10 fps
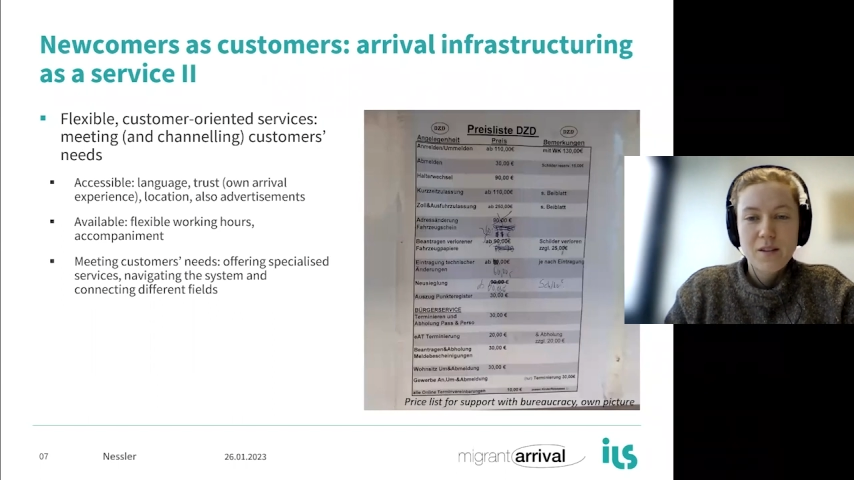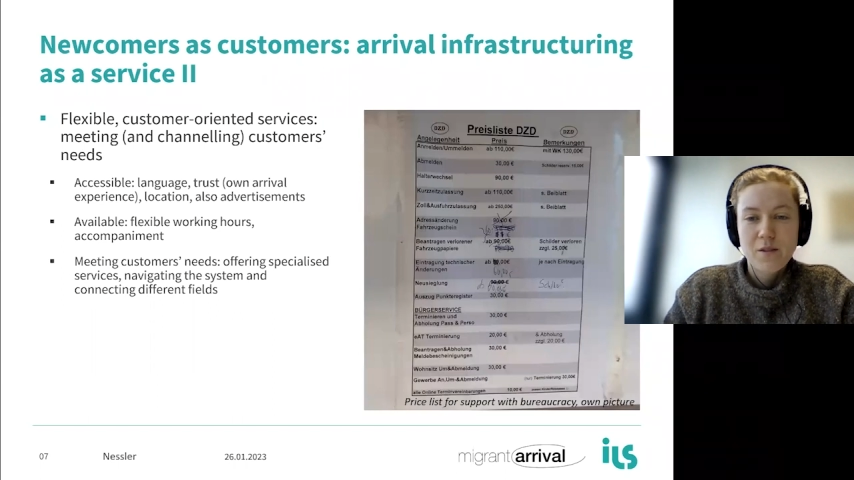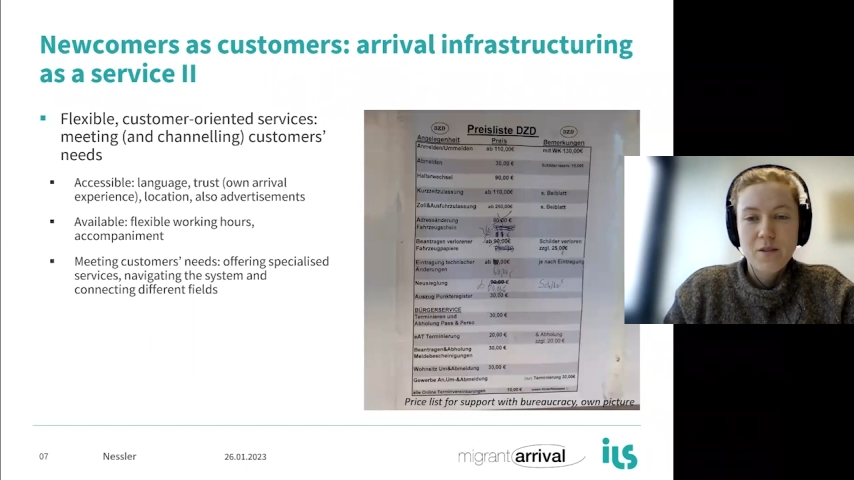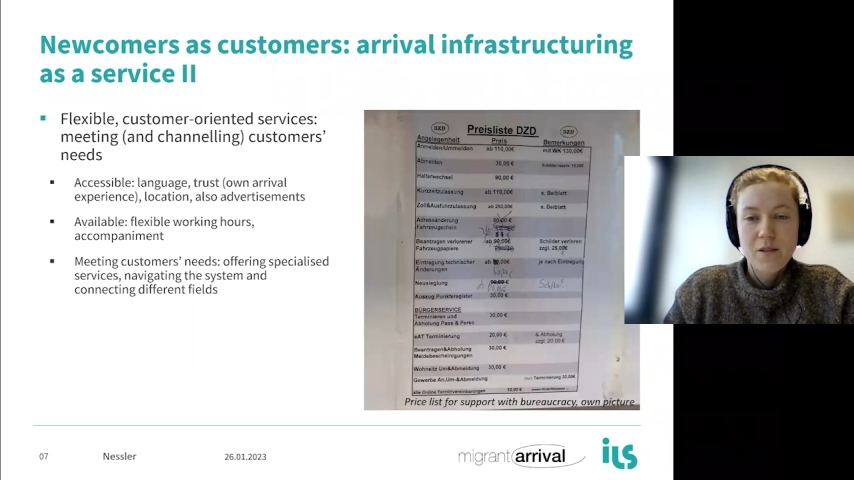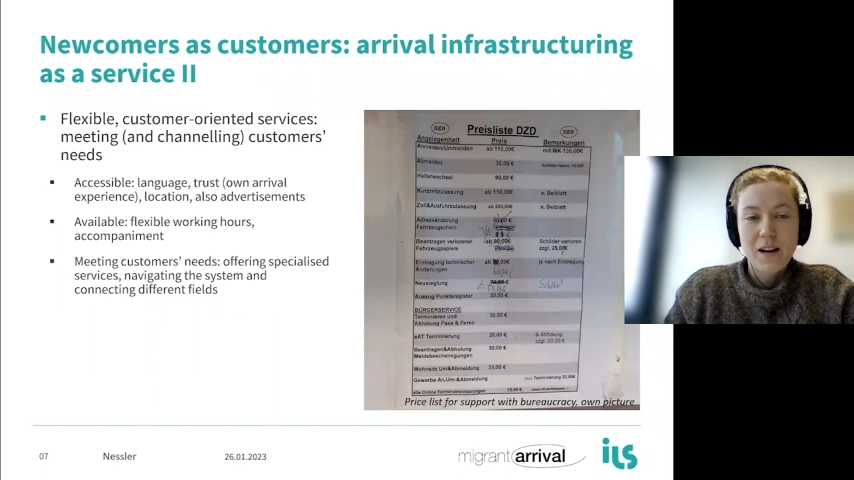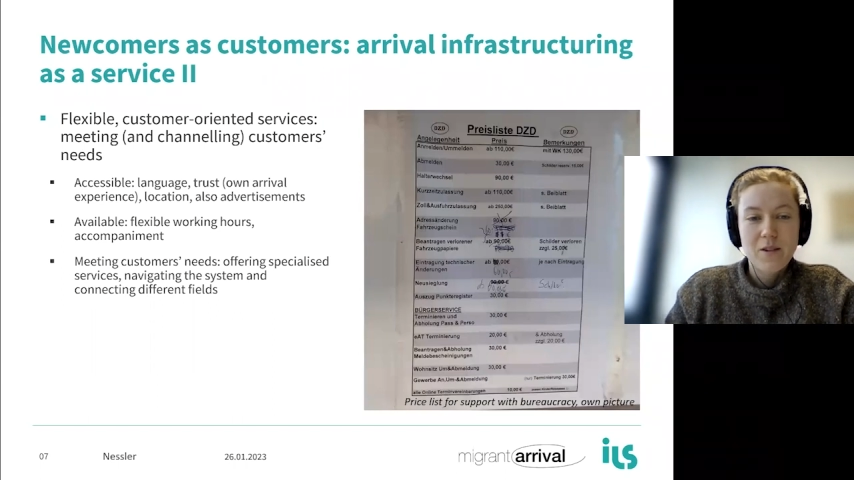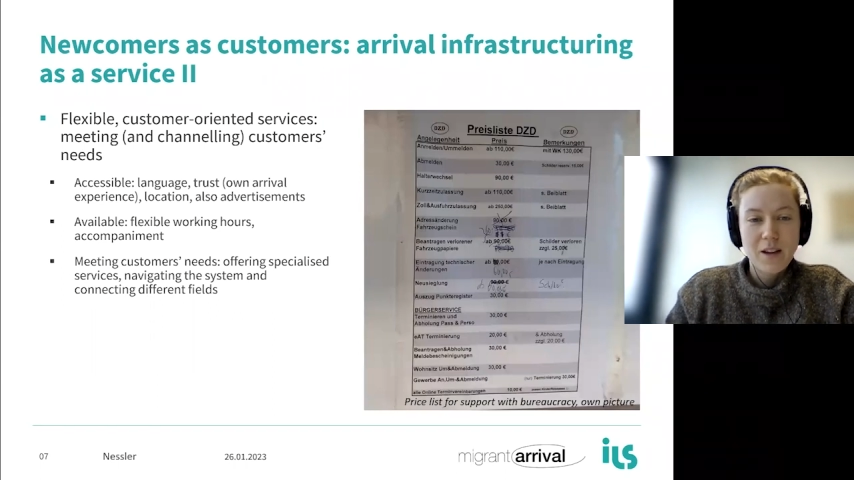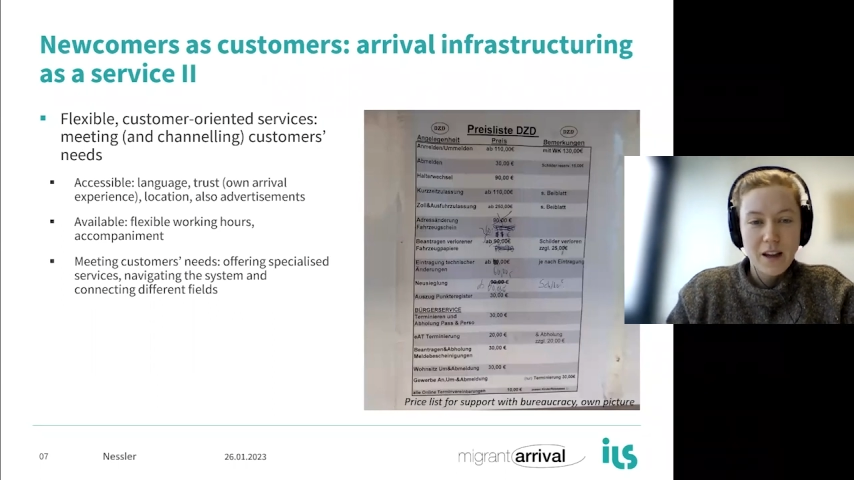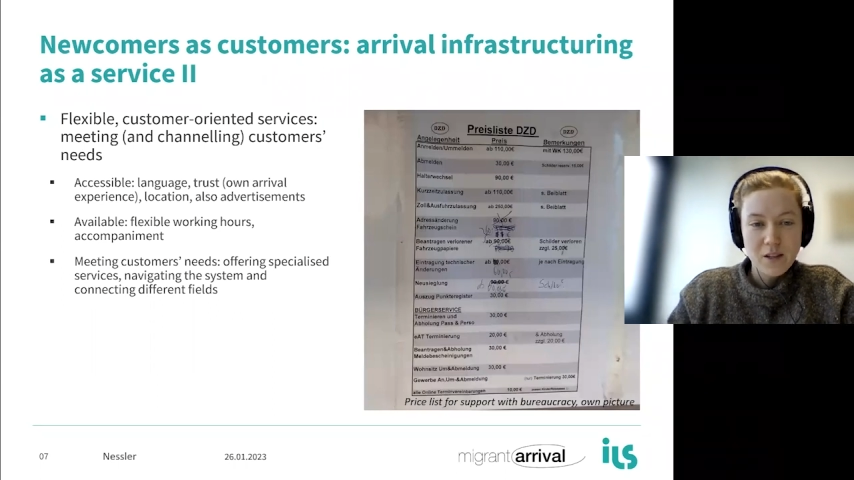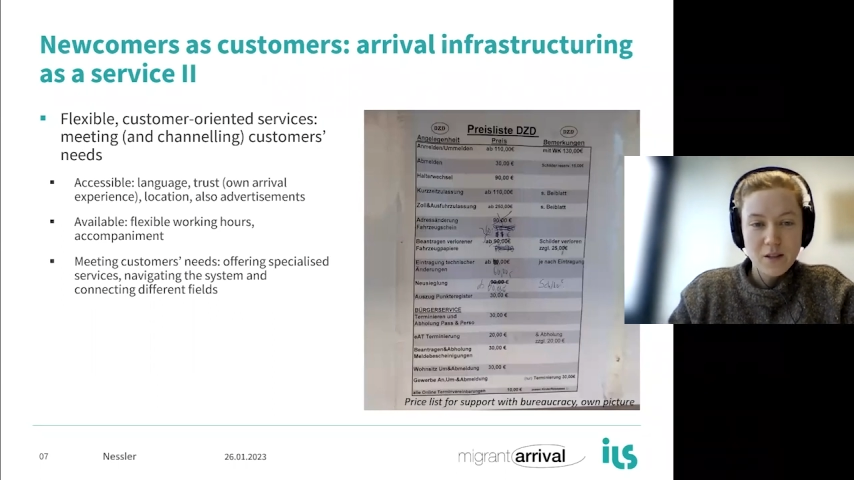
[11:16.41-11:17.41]
through their
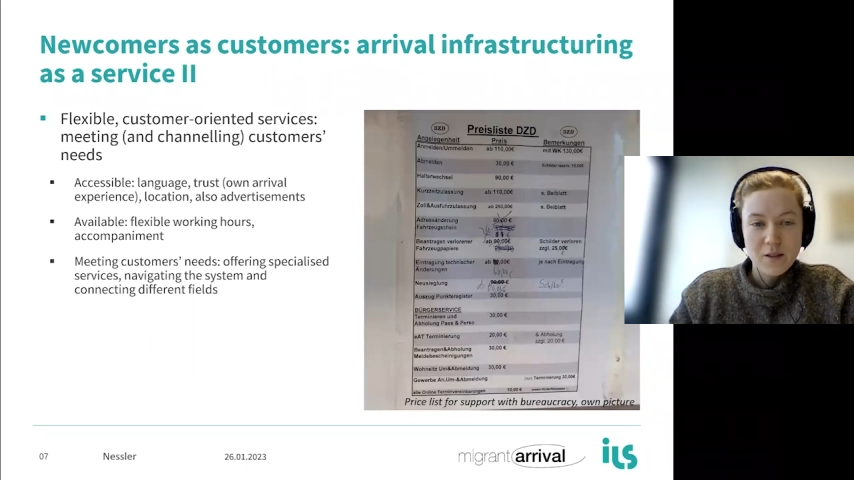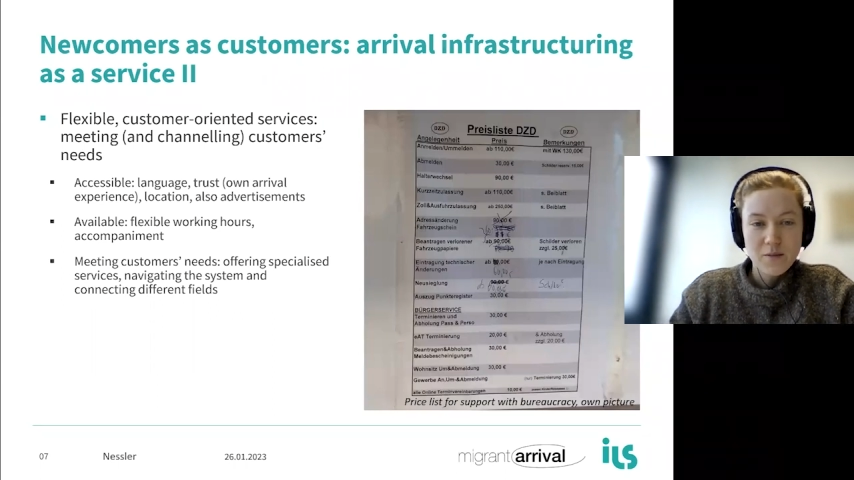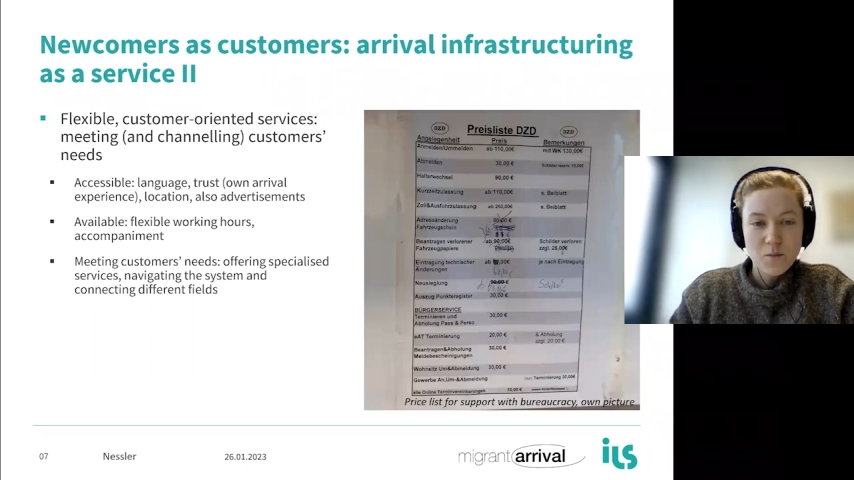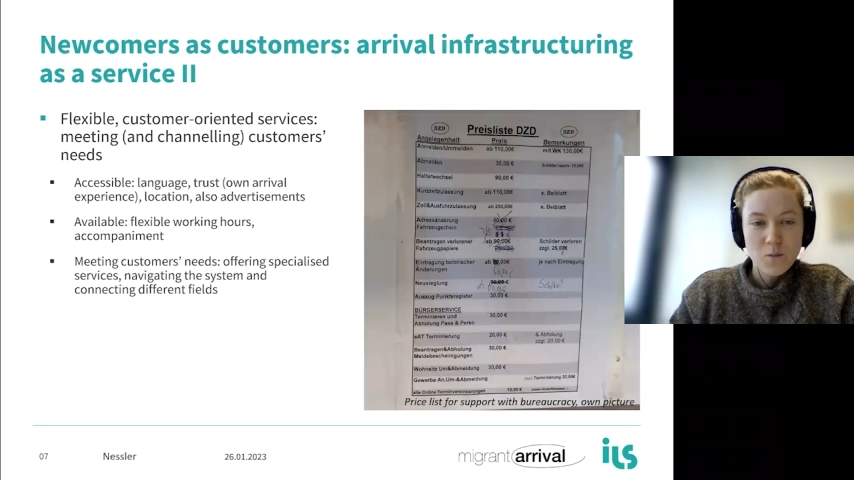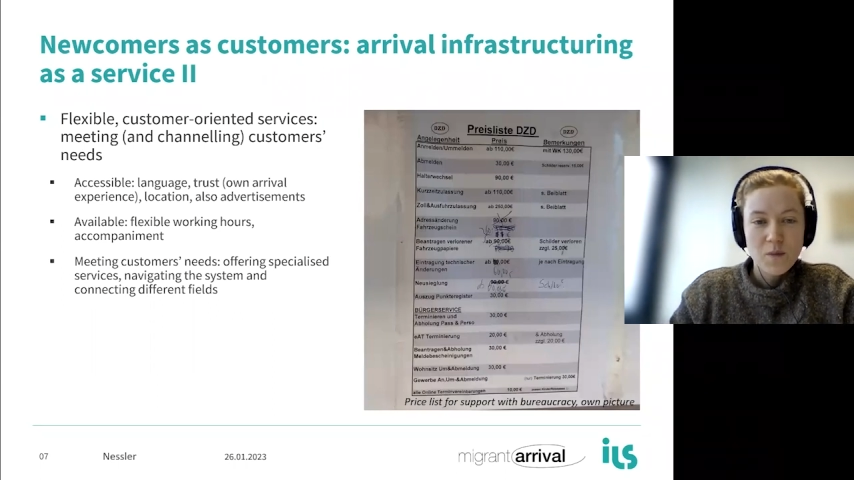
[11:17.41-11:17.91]
location.